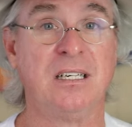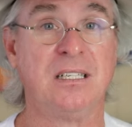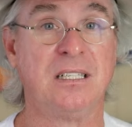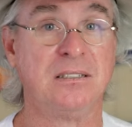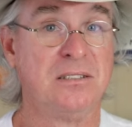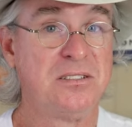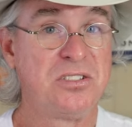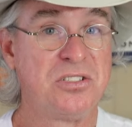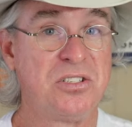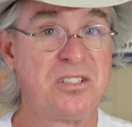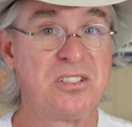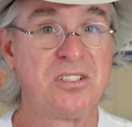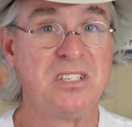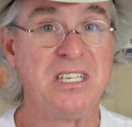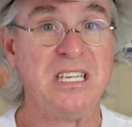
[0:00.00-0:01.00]
let's
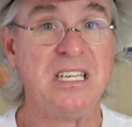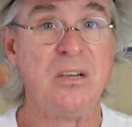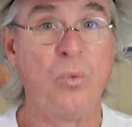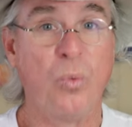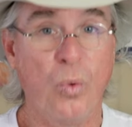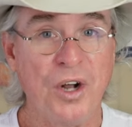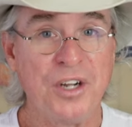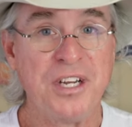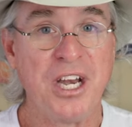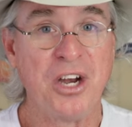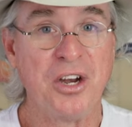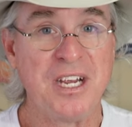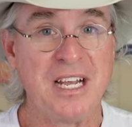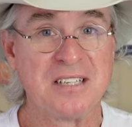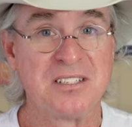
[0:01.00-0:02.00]
just see what
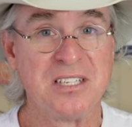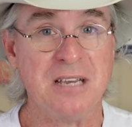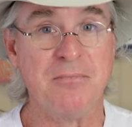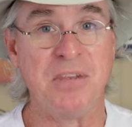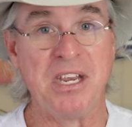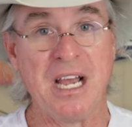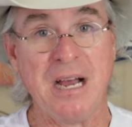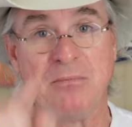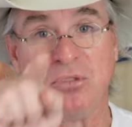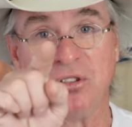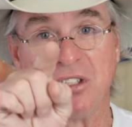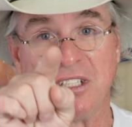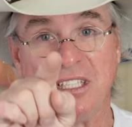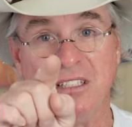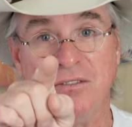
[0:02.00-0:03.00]
Harry has sent me. I'm
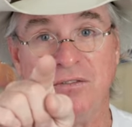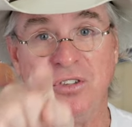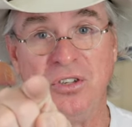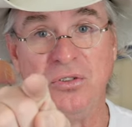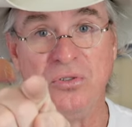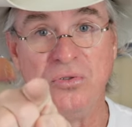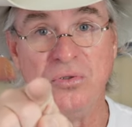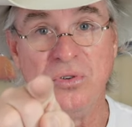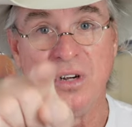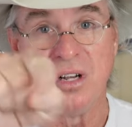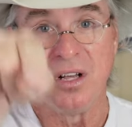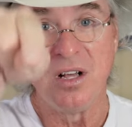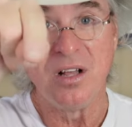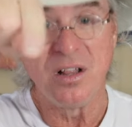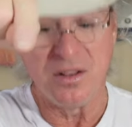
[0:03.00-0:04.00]
going to give you
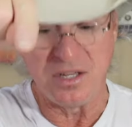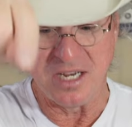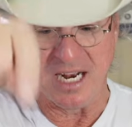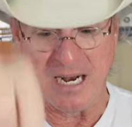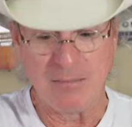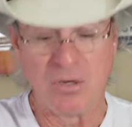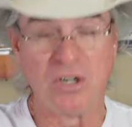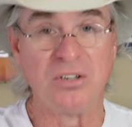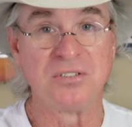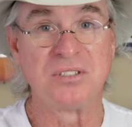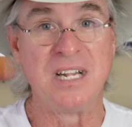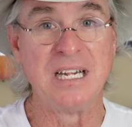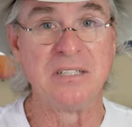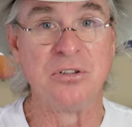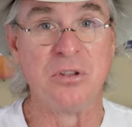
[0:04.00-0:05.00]
the eyeballs
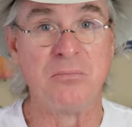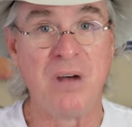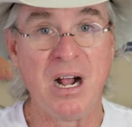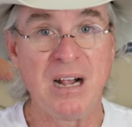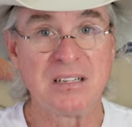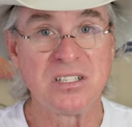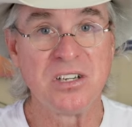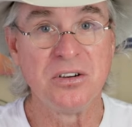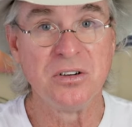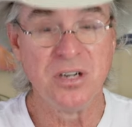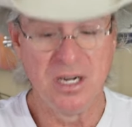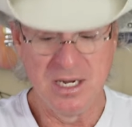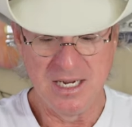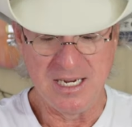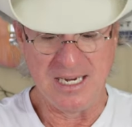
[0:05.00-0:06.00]
down on the box here,
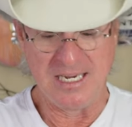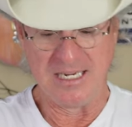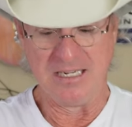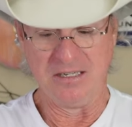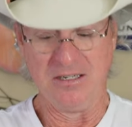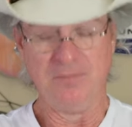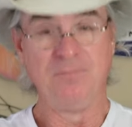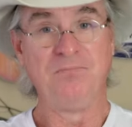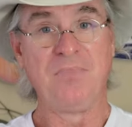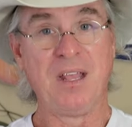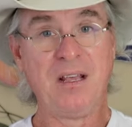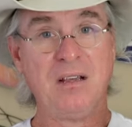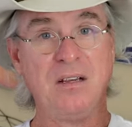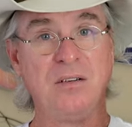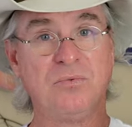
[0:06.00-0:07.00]
and
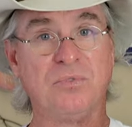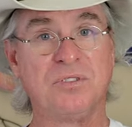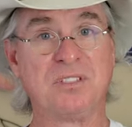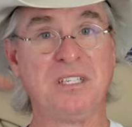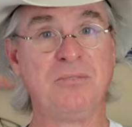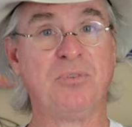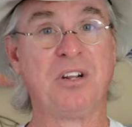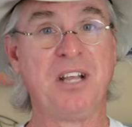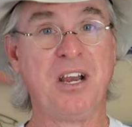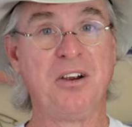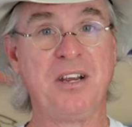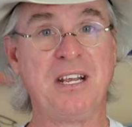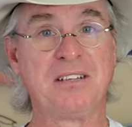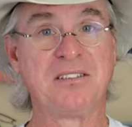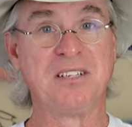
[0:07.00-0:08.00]
we'll see what
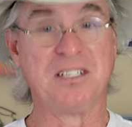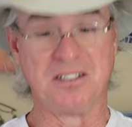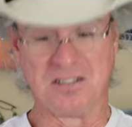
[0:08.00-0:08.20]
Harry has sent